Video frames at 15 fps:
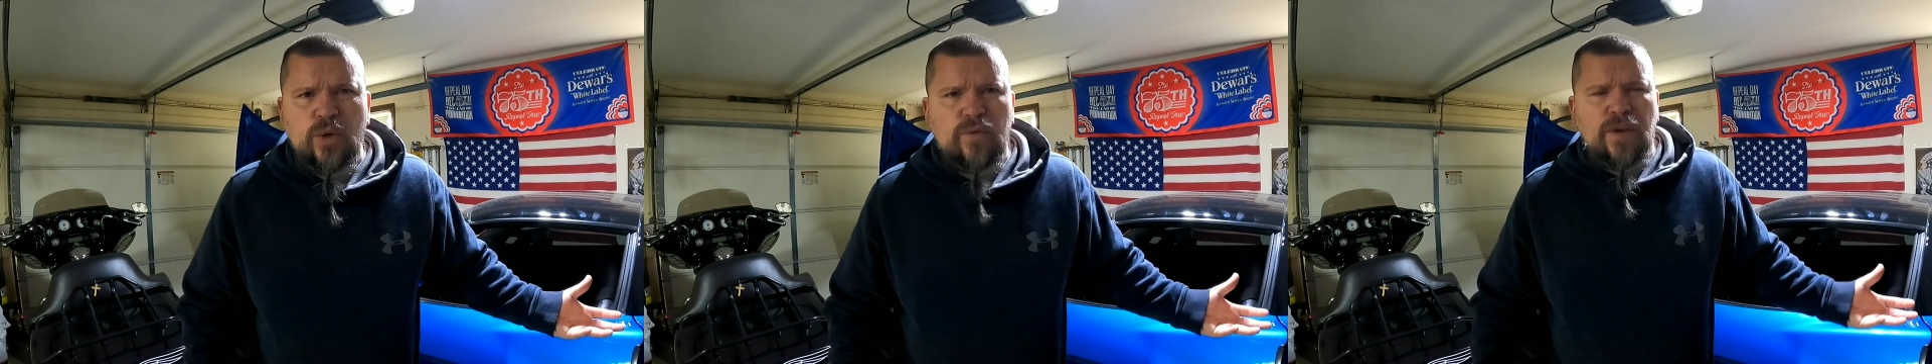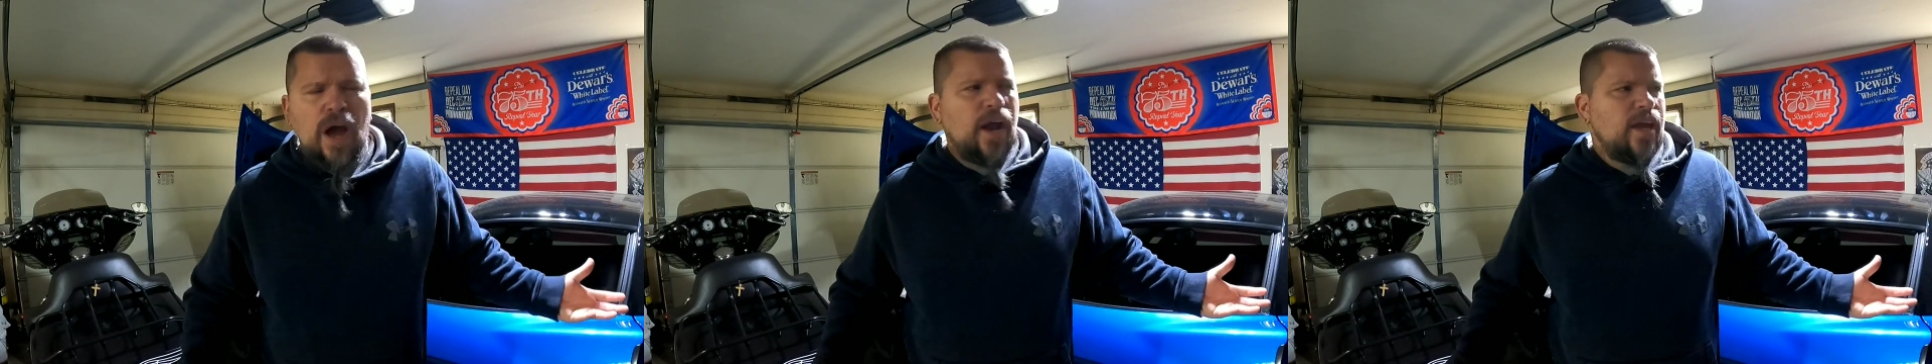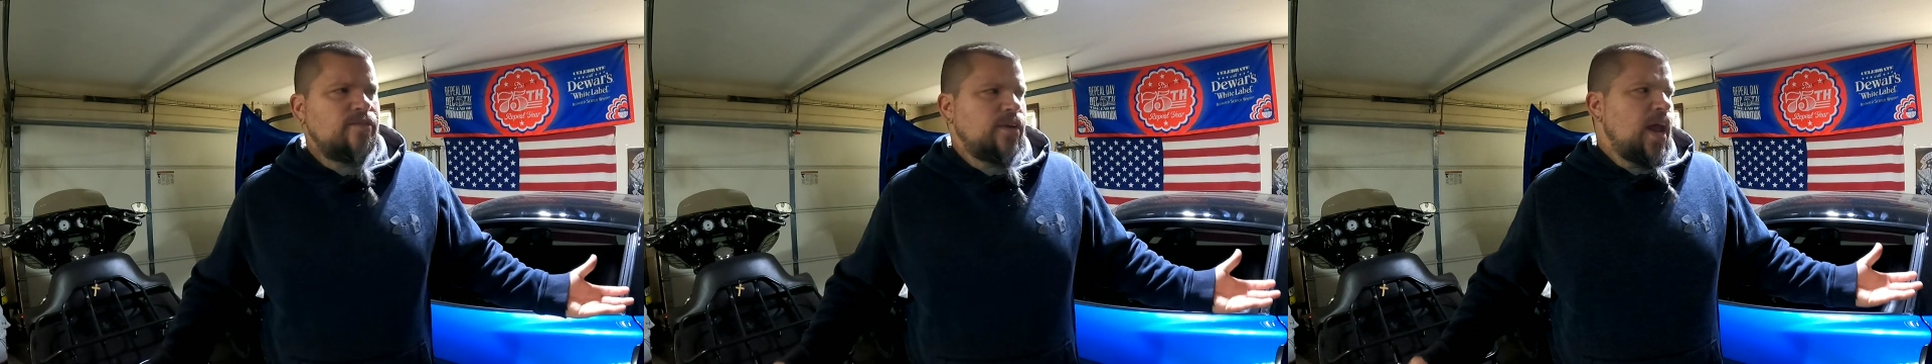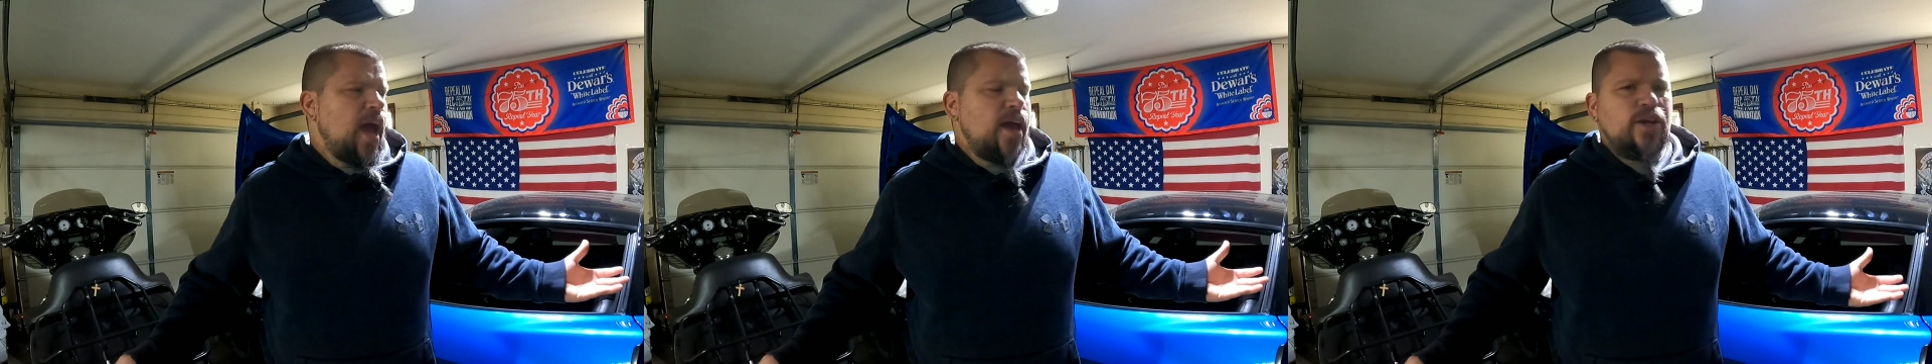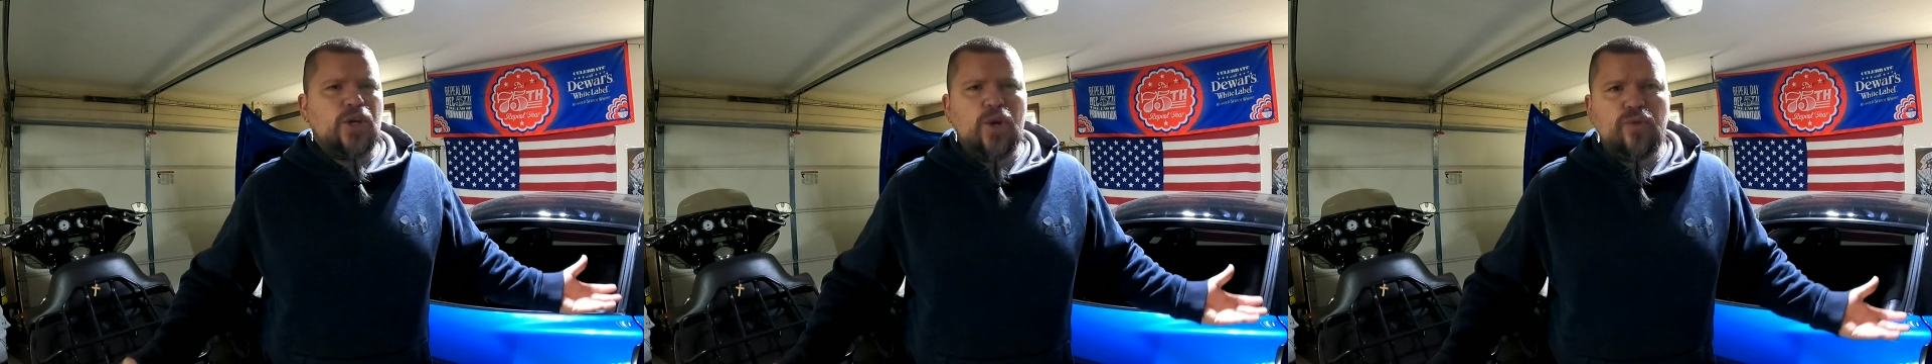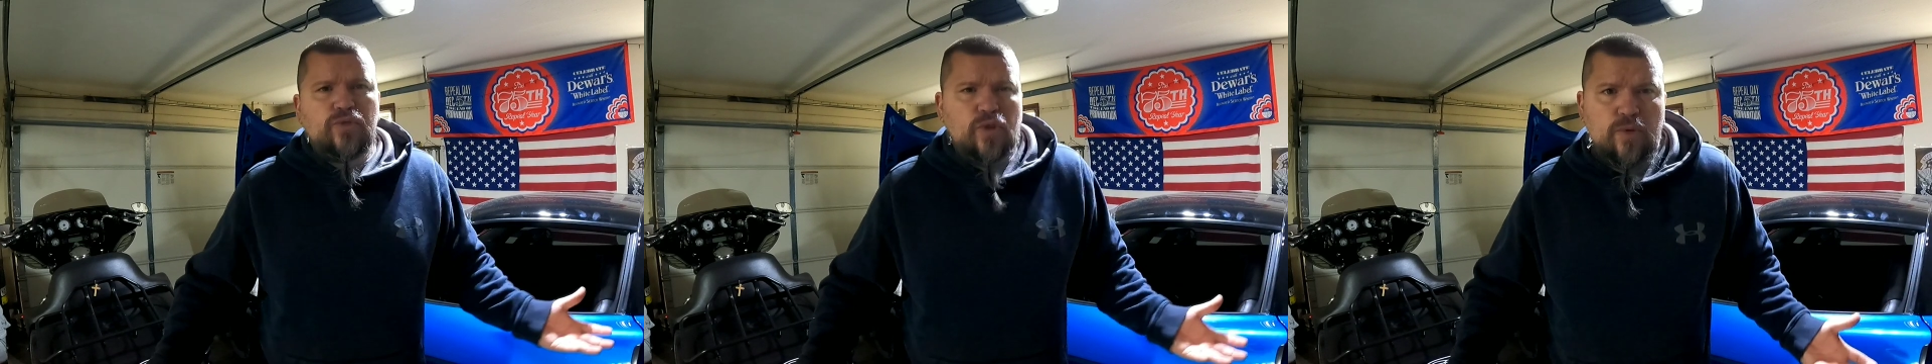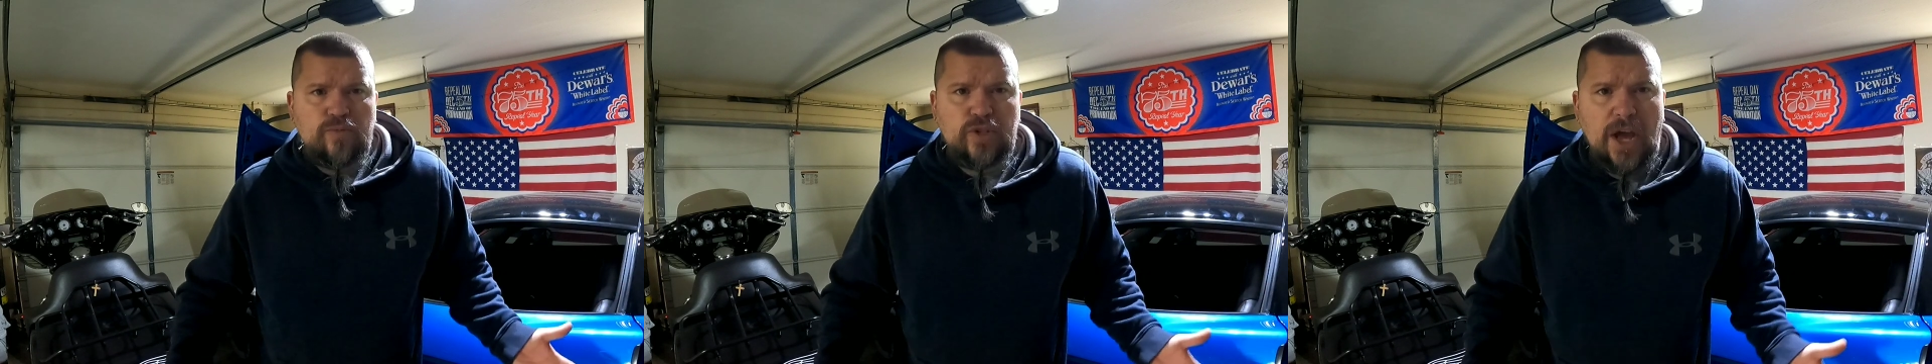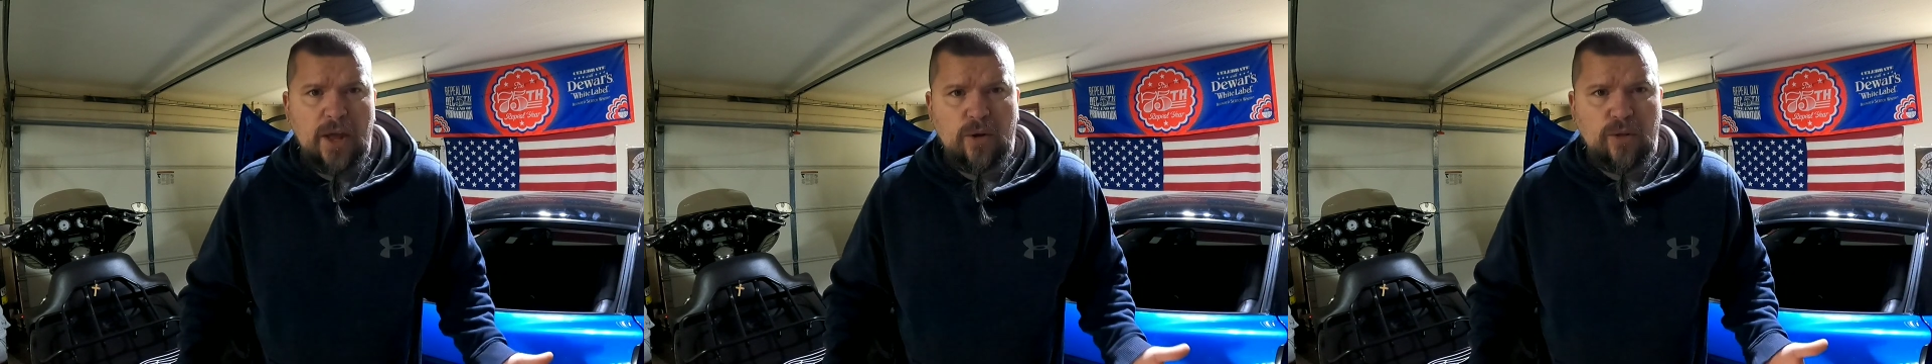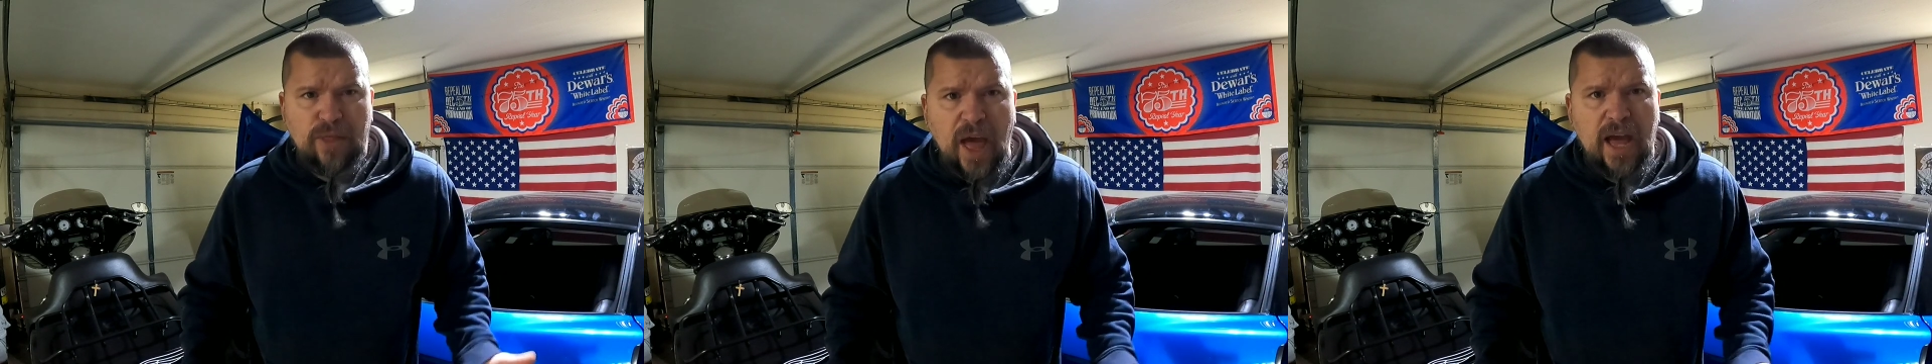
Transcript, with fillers: You've not even had a YouTube channel